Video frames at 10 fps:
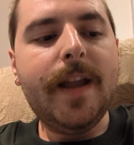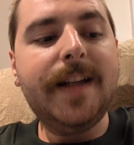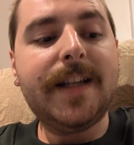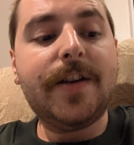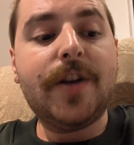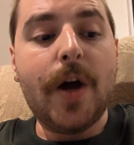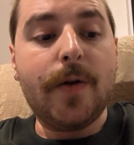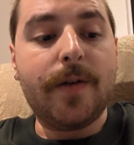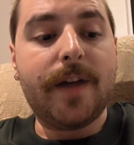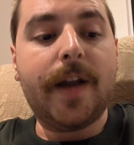He said
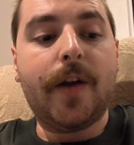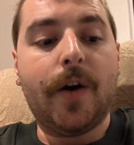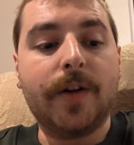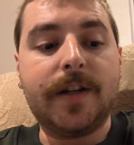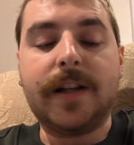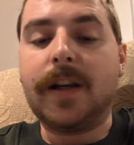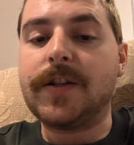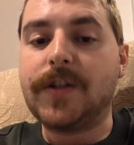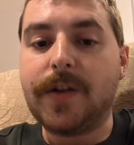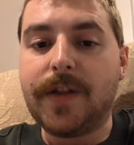no, thank God, he had
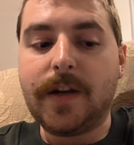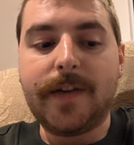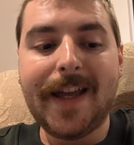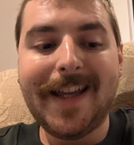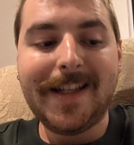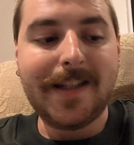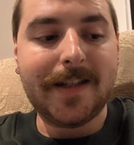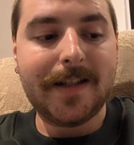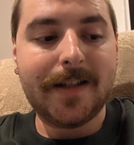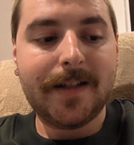lost nothing of
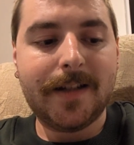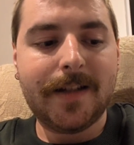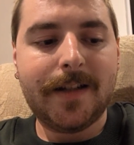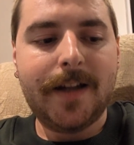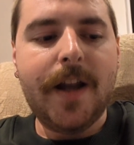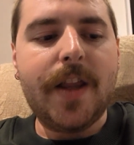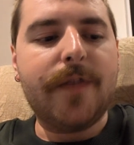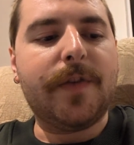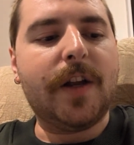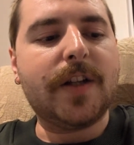his. The
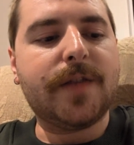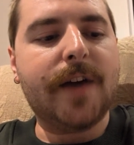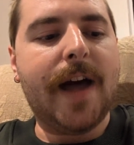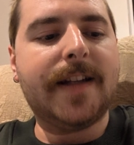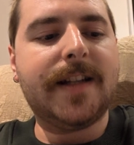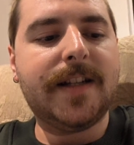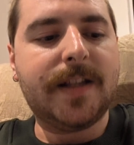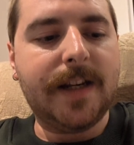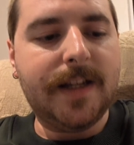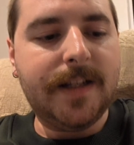philosopher
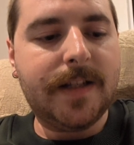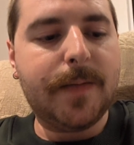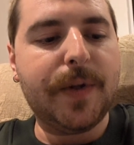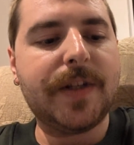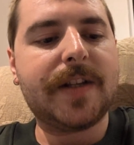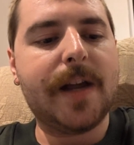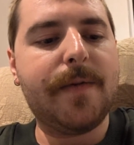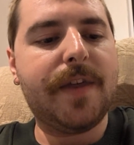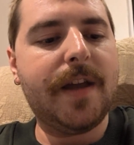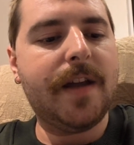Antisthenes put the same
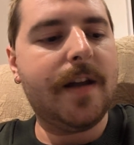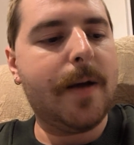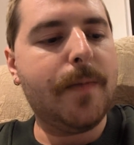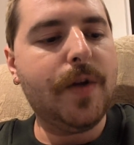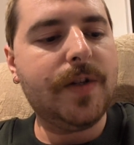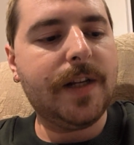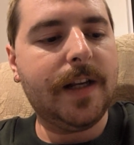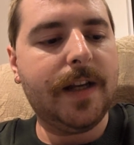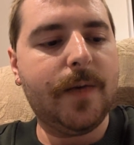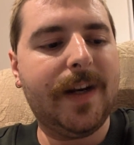thing
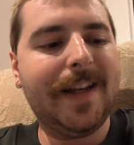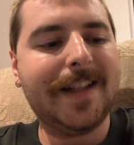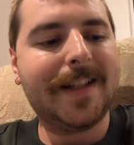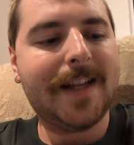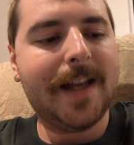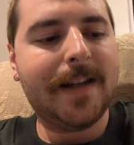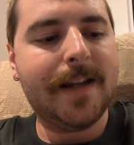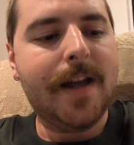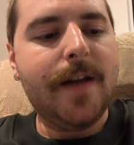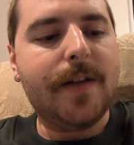amusingly when he said
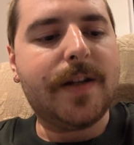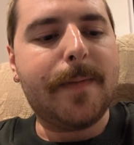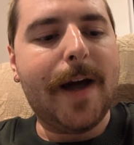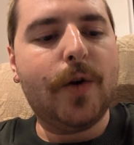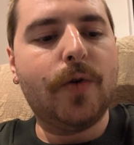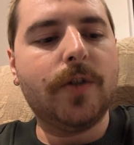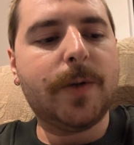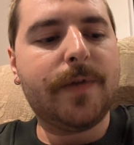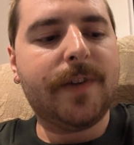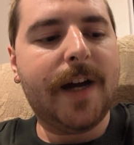that a man ought
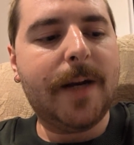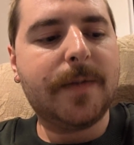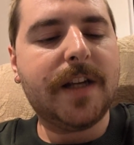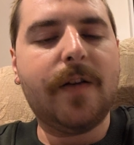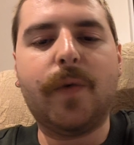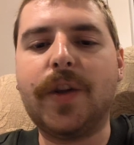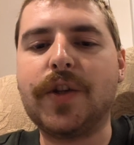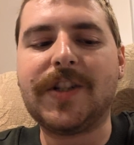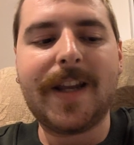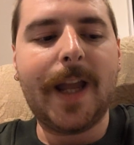to provide himself with
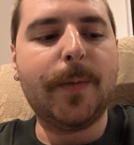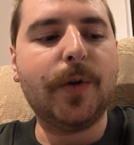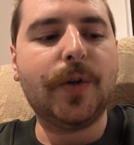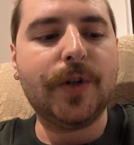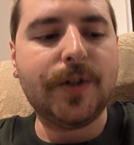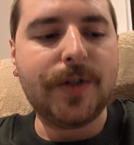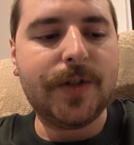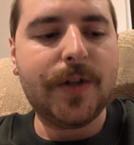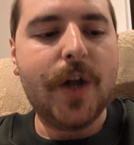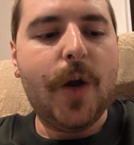unsinkable
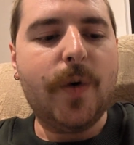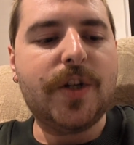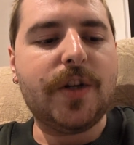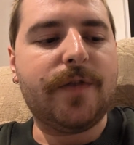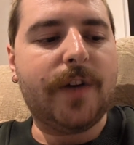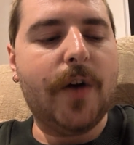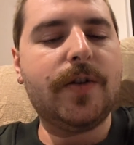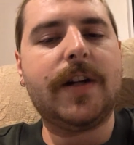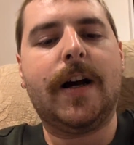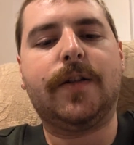goods, which could
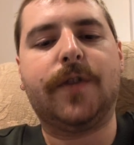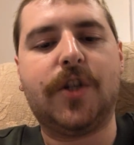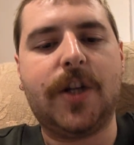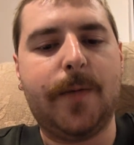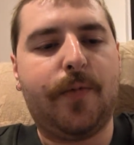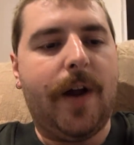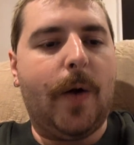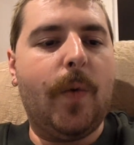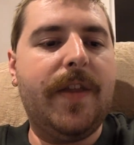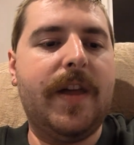float out of a
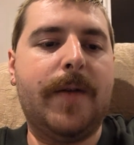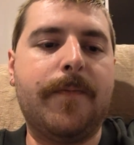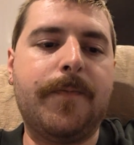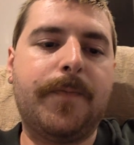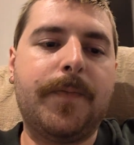shipwreck with him.